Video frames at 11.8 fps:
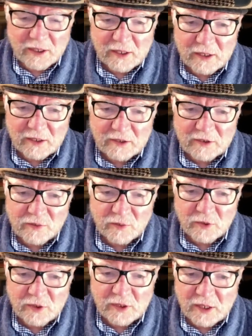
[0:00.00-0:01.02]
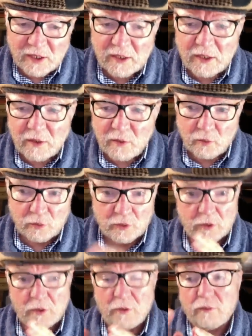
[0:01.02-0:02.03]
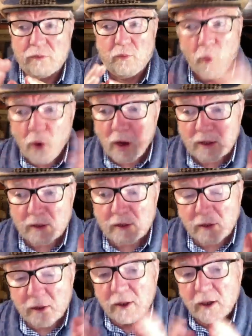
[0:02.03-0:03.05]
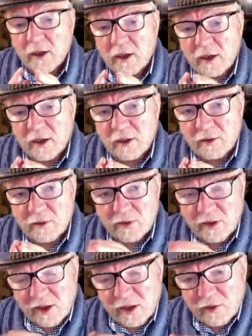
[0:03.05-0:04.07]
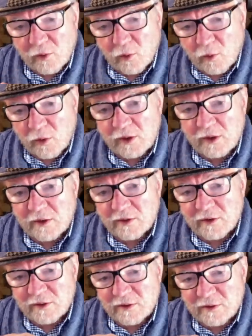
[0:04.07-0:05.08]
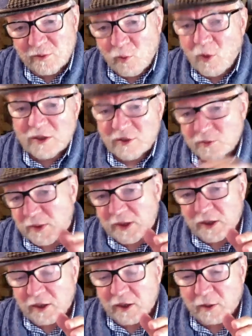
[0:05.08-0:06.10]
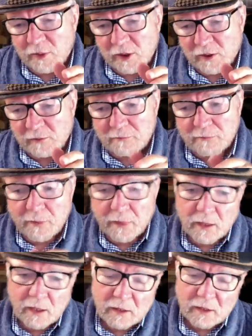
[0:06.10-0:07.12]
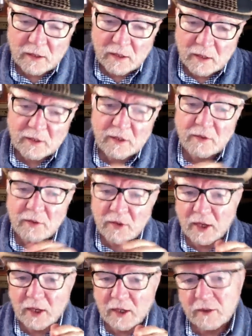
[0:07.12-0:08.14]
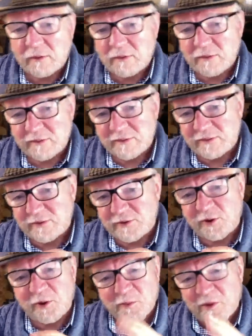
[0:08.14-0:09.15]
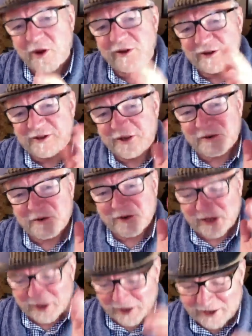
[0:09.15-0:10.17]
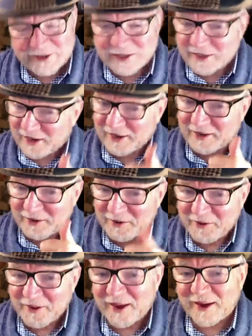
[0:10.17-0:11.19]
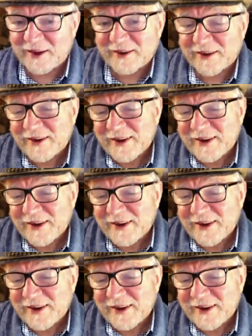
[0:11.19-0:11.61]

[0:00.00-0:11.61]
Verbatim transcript: is we're dealing with what uh, and when does watchmaking come in? other than sort of polishing it really nicely. And I can do that.